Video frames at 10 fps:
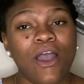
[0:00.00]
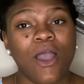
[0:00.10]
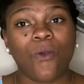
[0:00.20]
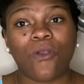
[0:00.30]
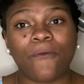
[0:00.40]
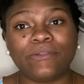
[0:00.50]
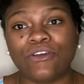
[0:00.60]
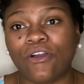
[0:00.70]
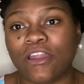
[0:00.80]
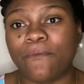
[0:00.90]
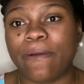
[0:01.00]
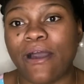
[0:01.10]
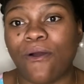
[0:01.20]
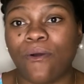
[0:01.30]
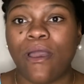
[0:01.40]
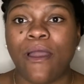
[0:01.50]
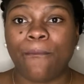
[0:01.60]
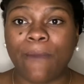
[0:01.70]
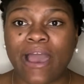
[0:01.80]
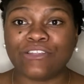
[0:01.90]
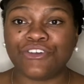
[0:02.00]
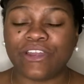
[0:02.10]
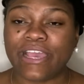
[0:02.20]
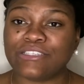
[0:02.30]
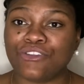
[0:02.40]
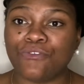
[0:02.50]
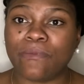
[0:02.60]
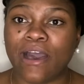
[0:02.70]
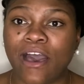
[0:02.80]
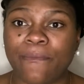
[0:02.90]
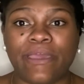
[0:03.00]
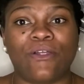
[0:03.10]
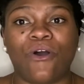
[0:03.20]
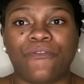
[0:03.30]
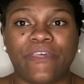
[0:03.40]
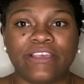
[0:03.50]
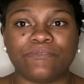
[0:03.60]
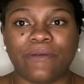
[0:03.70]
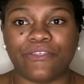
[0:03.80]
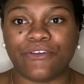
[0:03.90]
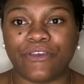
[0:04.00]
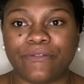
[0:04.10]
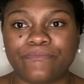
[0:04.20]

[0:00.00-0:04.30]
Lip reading: where I'll be talking about my journey as a new mom and all things motherhood.